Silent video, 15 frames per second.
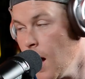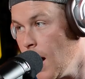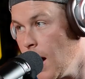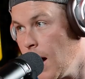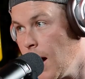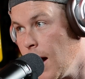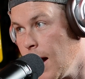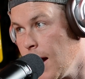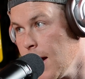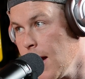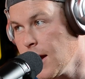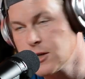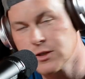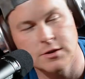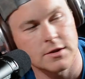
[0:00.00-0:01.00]
I
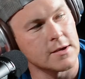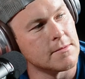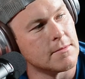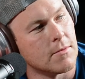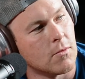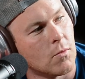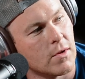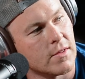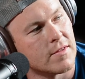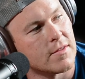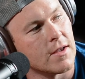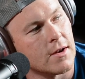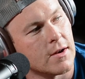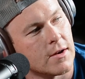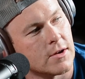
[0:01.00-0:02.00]
actually once
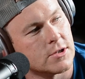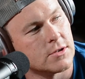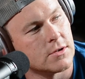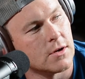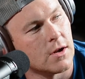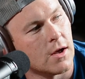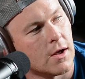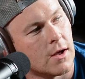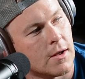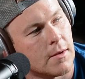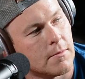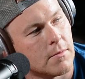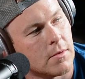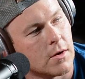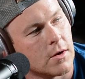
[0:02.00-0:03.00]
dated
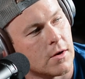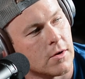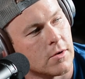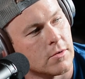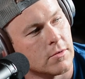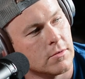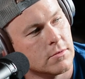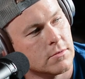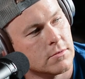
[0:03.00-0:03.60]
a girl